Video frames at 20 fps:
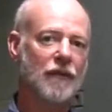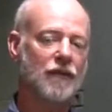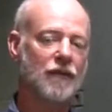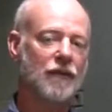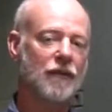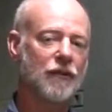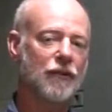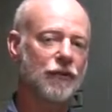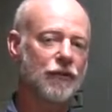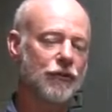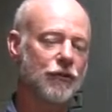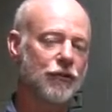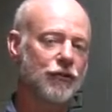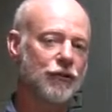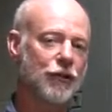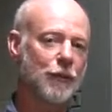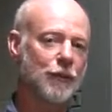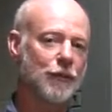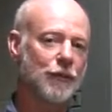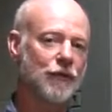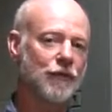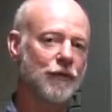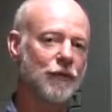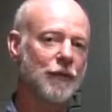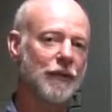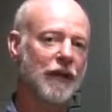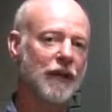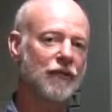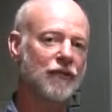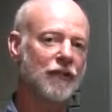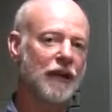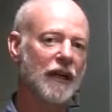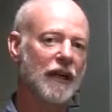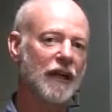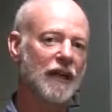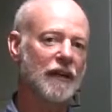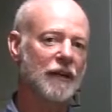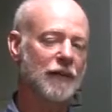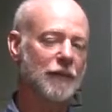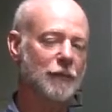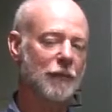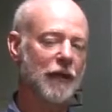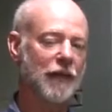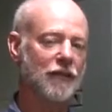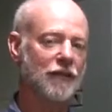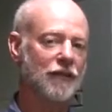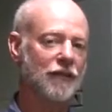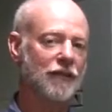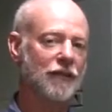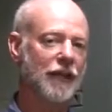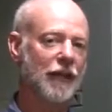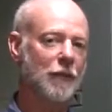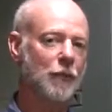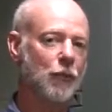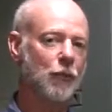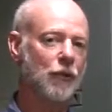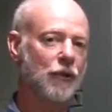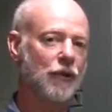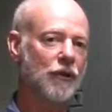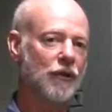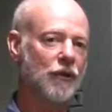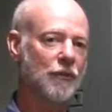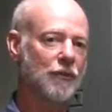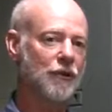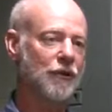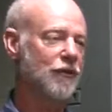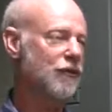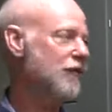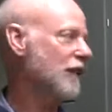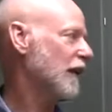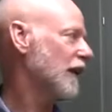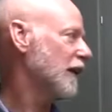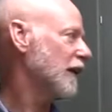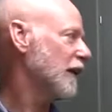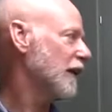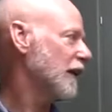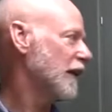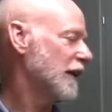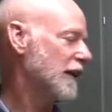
You get a surge comes in from the outside, it gets past the Type 1, comes inside.